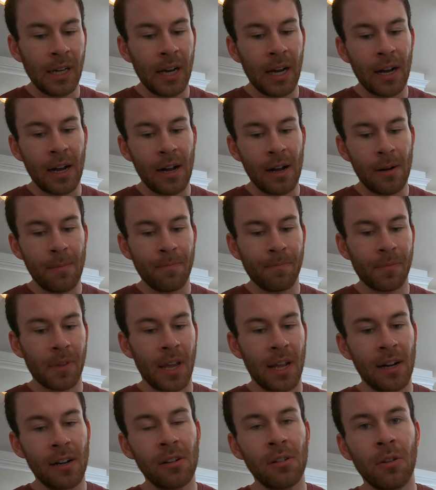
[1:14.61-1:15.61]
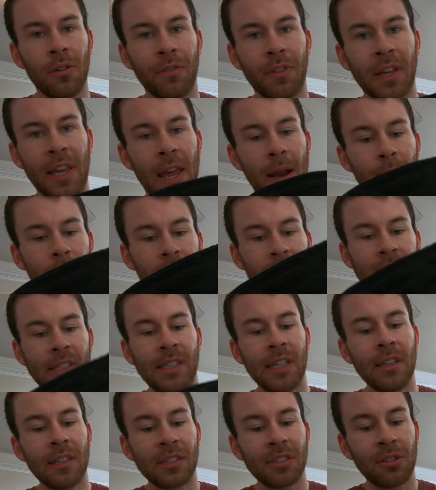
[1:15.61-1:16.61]
And I don't know if the camera can
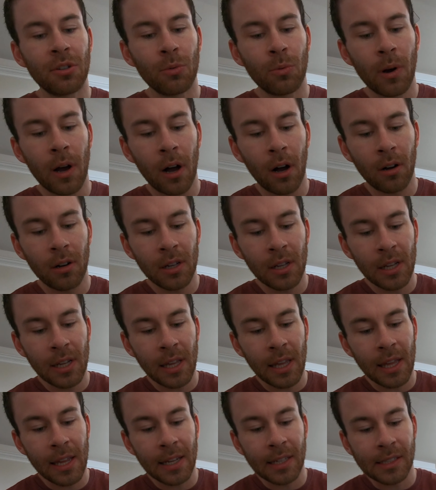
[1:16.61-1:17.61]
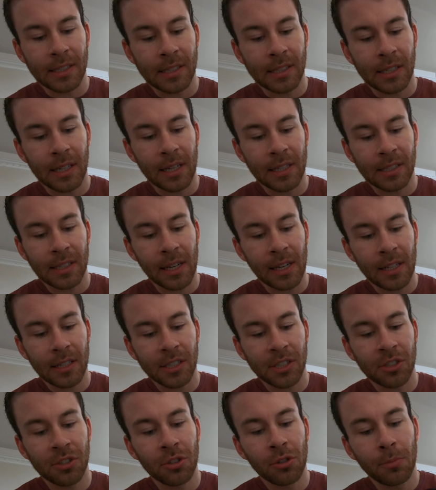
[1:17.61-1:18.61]
see this too well. It's like a
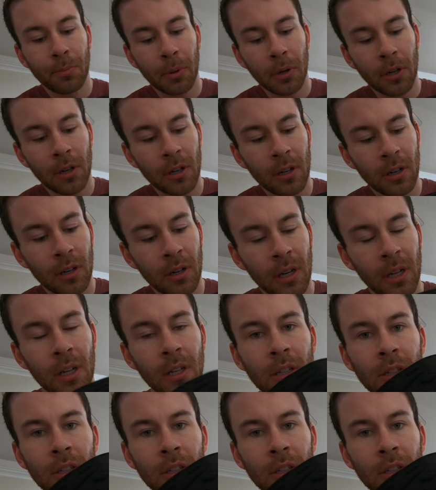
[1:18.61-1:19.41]
super